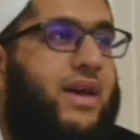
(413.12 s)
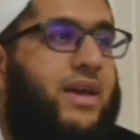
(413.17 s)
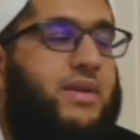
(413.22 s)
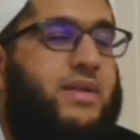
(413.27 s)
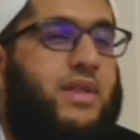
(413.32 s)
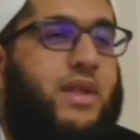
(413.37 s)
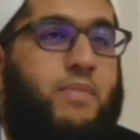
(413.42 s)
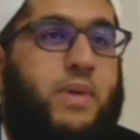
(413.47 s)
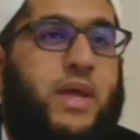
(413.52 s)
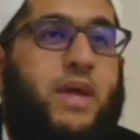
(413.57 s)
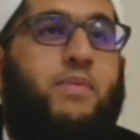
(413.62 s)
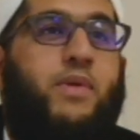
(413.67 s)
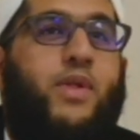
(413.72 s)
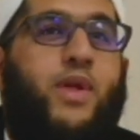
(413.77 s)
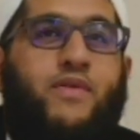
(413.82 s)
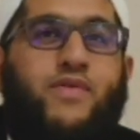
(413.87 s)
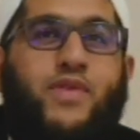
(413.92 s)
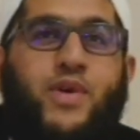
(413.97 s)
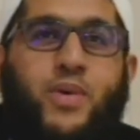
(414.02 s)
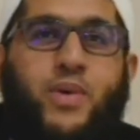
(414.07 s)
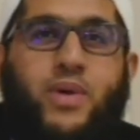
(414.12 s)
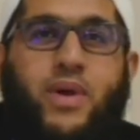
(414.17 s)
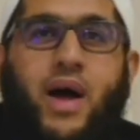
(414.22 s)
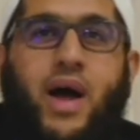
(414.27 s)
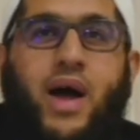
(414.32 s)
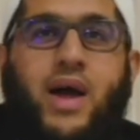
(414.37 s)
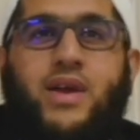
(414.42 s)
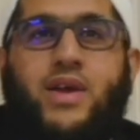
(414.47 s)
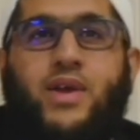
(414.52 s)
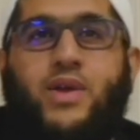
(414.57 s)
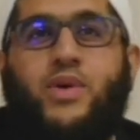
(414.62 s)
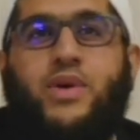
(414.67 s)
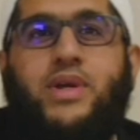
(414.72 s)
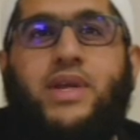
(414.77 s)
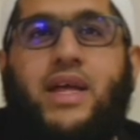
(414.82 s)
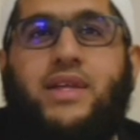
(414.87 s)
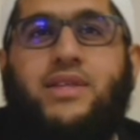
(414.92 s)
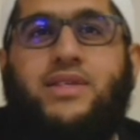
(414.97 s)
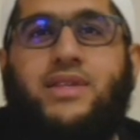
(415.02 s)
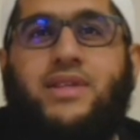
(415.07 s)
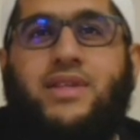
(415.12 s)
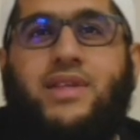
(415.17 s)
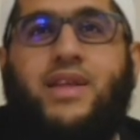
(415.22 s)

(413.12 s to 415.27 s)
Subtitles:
the people of the Quran are looked at